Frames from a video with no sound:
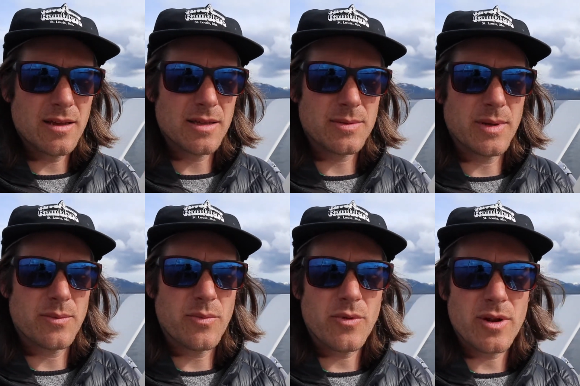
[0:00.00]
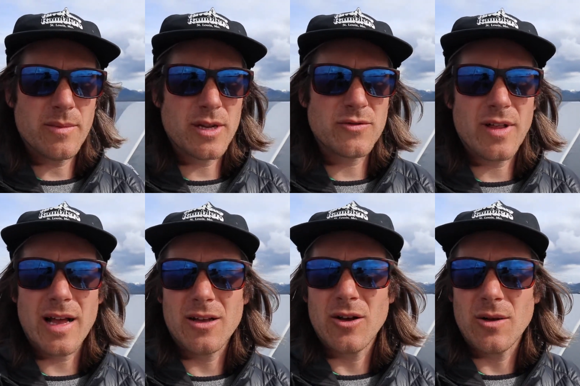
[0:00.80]
It's been pretty much
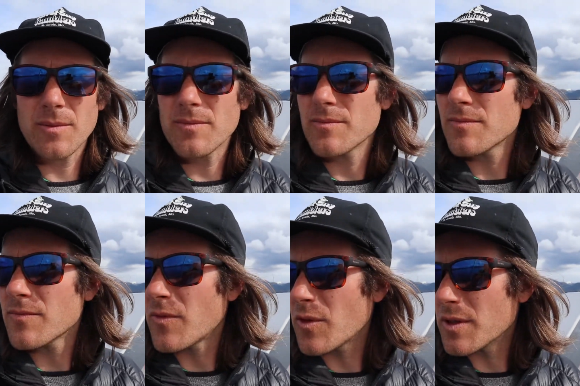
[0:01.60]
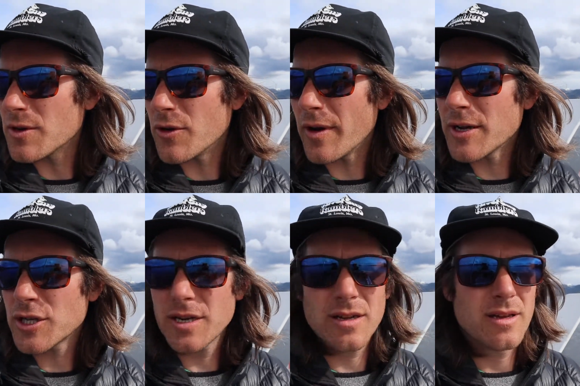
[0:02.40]
flat calm for the
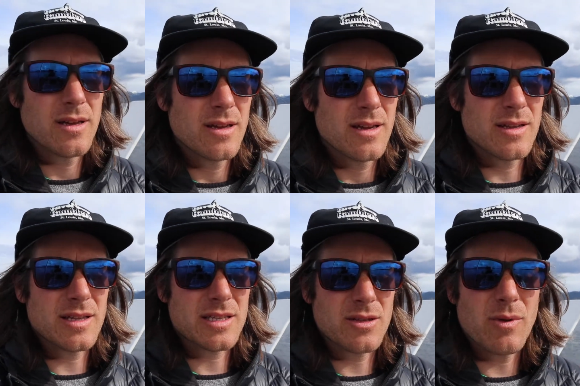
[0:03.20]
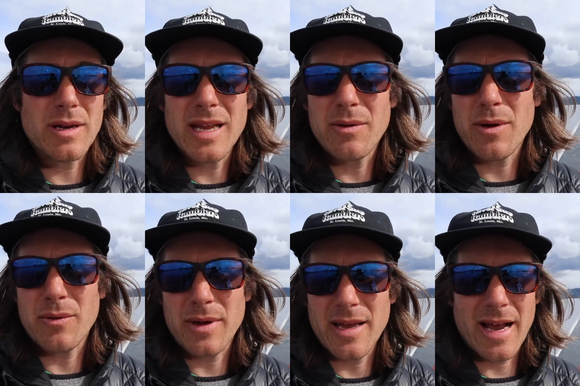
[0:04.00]
duration, and this is the one day where
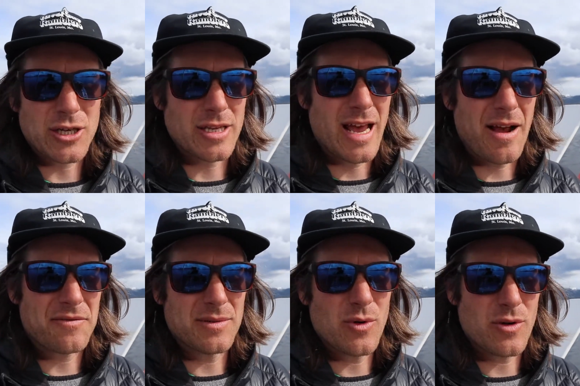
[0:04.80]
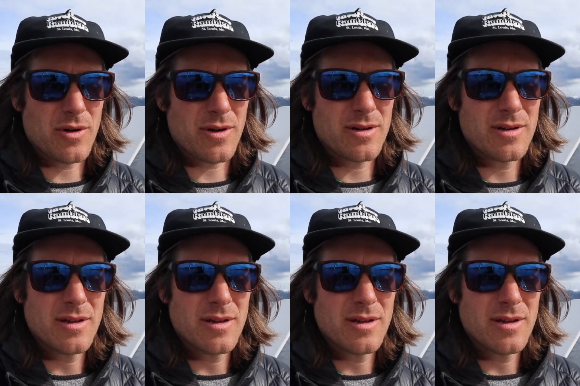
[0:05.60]
we actually have to motor